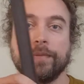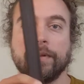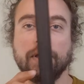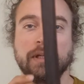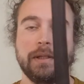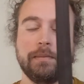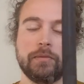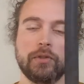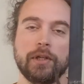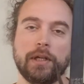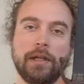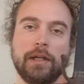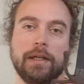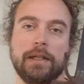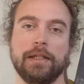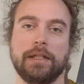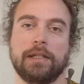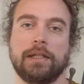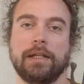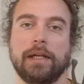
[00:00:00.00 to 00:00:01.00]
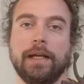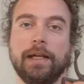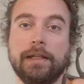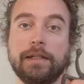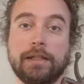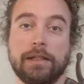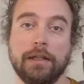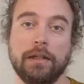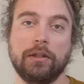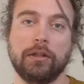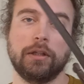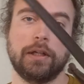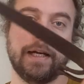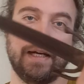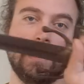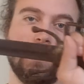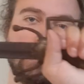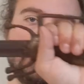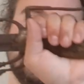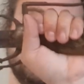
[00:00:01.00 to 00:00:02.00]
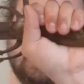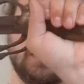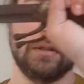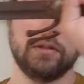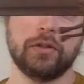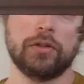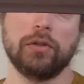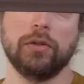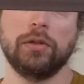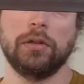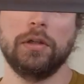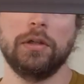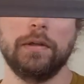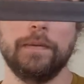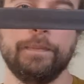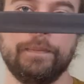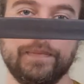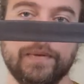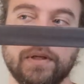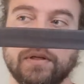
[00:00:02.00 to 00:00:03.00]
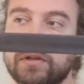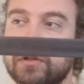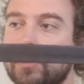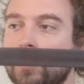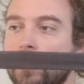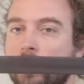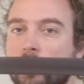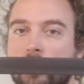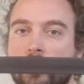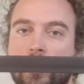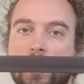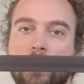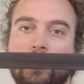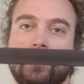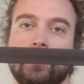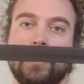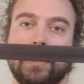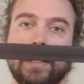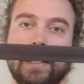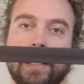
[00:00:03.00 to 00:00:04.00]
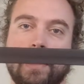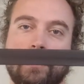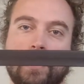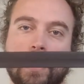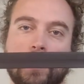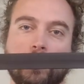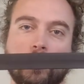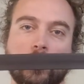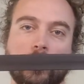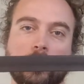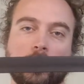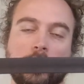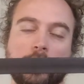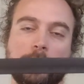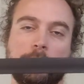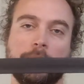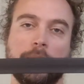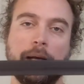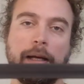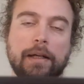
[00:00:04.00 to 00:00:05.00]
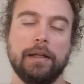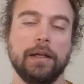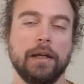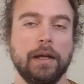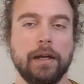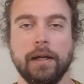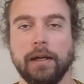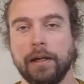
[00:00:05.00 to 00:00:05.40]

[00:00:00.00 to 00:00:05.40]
The Nimcha is a single-handed sword, so generally a rather short blade.